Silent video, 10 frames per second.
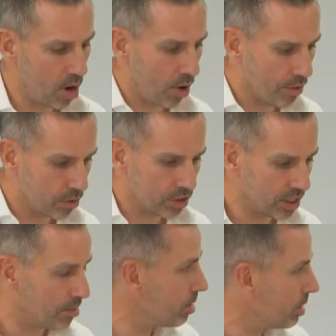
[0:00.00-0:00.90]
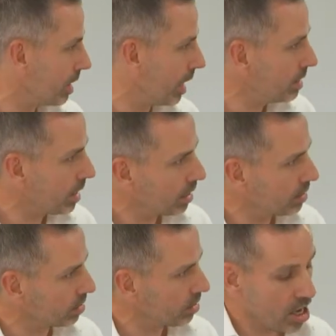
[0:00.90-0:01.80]
other similar design
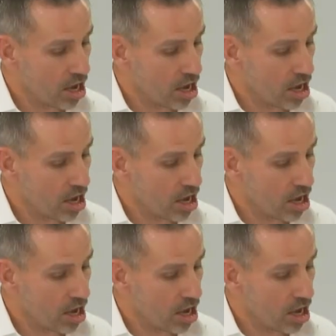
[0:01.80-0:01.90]
challenges?